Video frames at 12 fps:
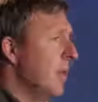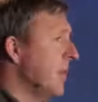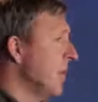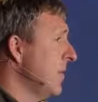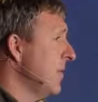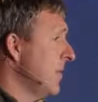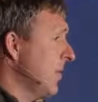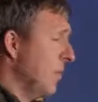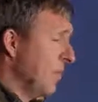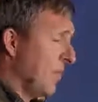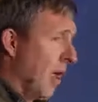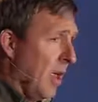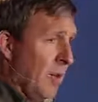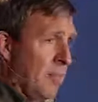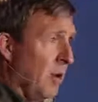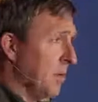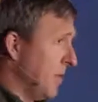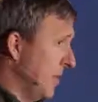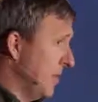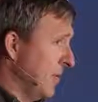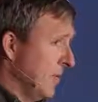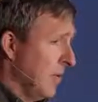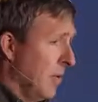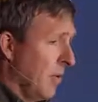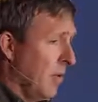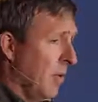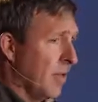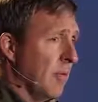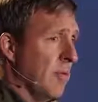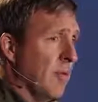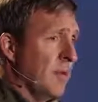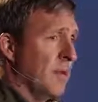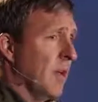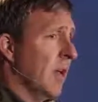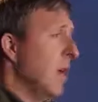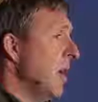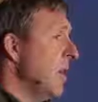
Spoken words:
You can do a hypnosis with Marissa.